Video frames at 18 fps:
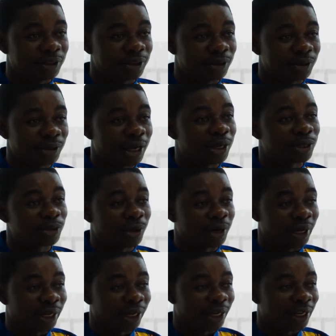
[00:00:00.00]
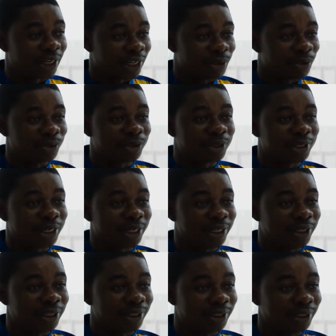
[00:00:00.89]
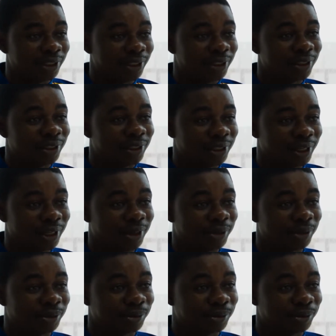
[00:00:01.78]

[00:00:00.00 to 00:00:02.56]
So that's why I came to study here.